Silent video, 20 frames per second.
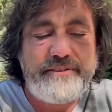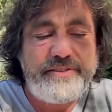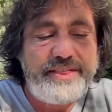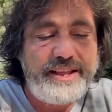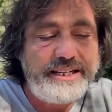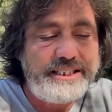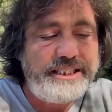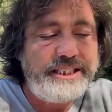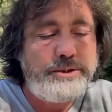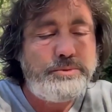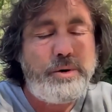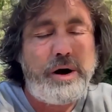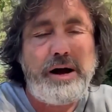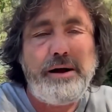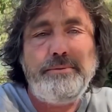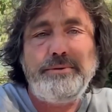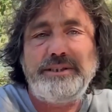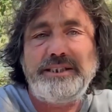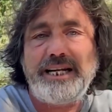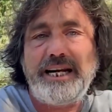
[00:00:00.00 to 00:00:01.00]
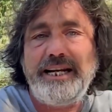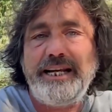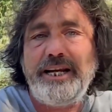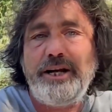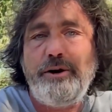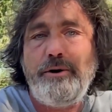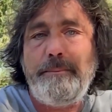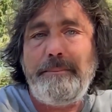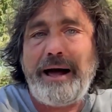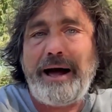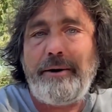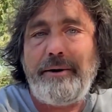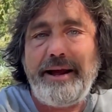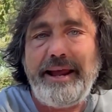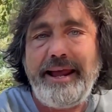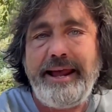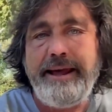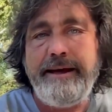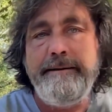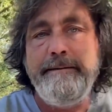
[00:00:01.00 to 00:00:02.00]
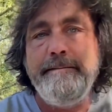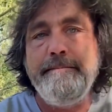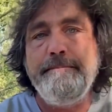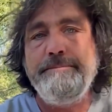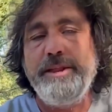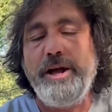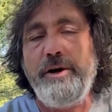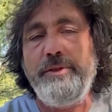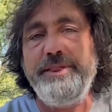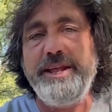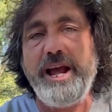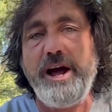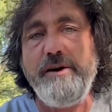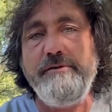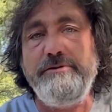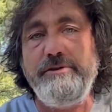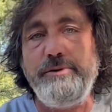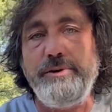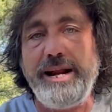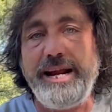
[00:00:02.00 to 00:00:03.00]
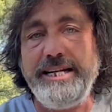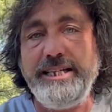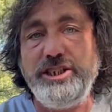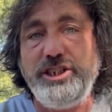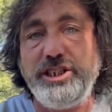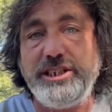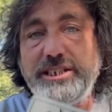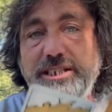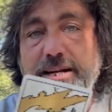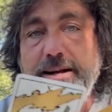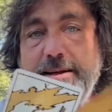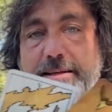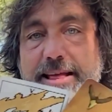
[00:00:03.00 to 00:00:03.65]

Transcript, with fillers: And this is what I was telling you about here on the overall energies.